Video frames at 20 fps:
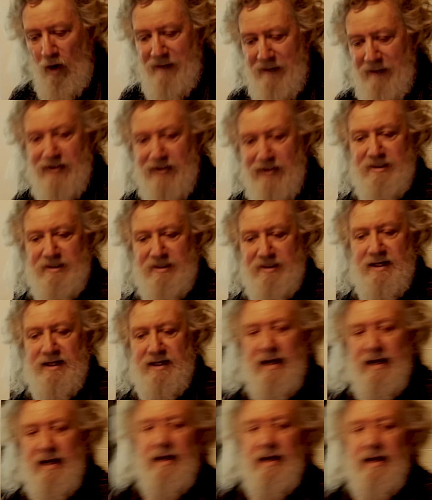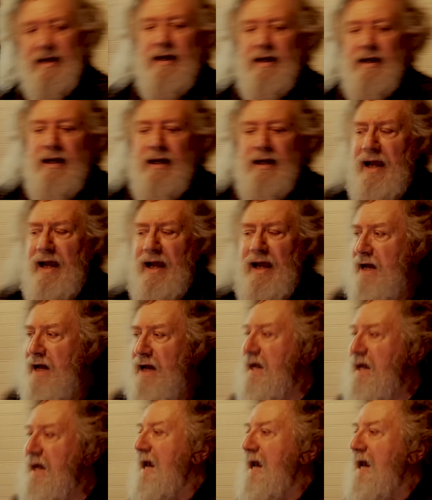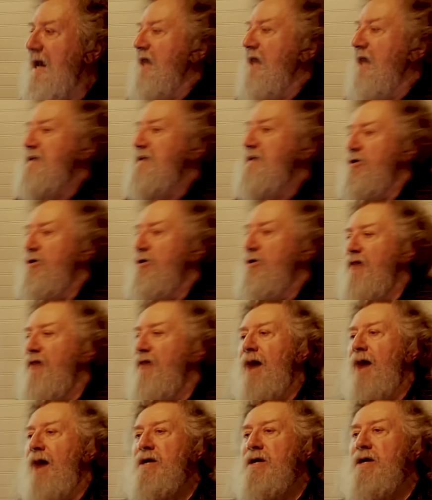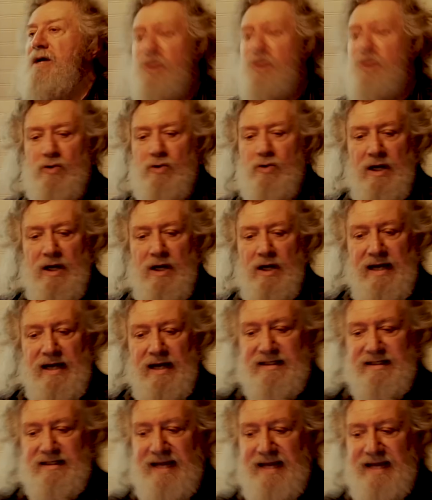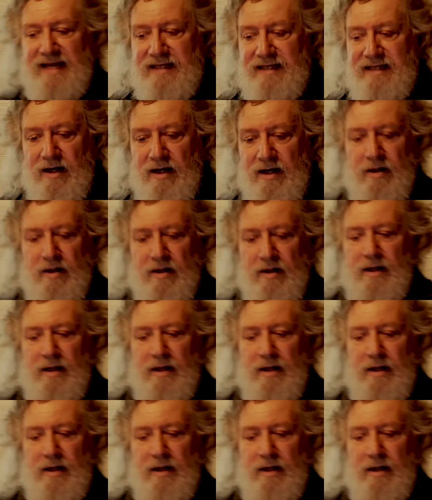measurements. And then Alexander Thom, who, as it says here,